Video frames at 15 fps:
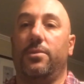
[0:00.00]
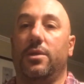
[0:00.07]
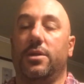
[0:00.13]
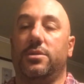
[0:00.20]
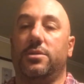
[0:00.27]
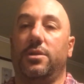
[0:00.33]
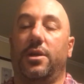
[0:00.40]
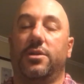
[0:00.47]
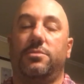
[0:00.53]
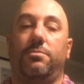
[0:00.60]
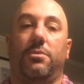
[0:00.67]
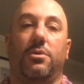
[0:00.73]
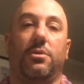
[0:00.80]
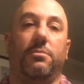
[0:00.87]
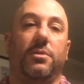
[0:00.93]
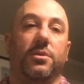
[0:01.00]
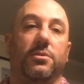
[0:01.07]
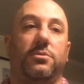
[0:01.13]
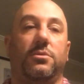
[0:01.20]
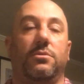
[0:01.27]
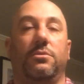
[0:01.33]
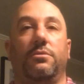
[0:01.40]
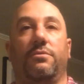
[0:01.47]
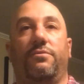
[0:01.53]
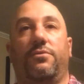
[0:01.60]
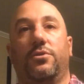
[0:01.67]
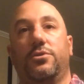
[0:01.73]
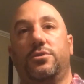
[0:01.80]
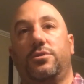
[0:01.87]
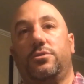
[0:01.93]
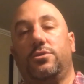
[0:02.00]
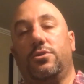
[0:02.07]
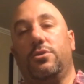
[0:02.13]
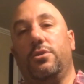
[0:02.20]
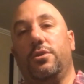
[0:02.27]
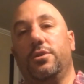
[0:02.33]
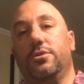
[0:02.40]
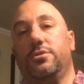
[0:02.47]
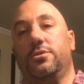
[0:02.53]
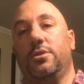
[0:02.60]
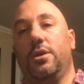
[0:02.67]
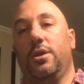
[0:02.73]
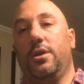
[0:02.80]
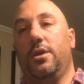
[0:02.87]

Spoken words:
It's an S berm. The first turn is